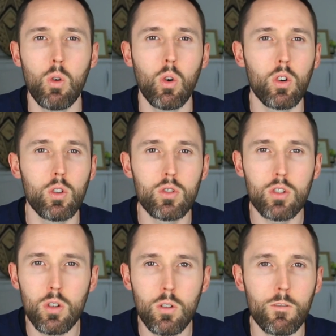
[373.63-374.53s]
or lose
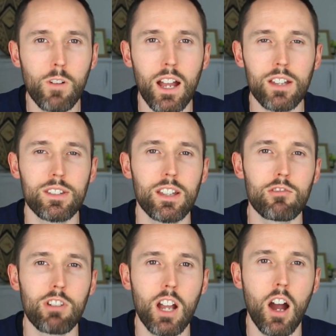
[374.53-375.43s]
too fast as
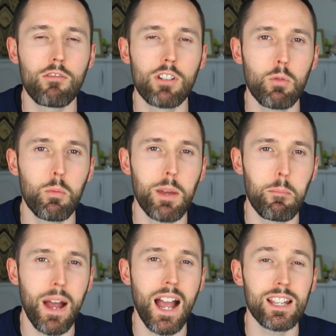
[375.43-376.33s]
recovery will be
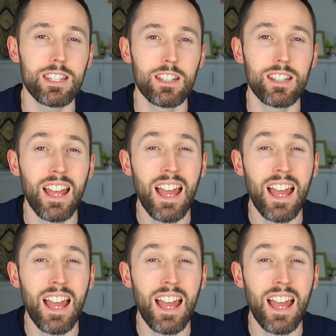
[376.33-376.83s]
impacted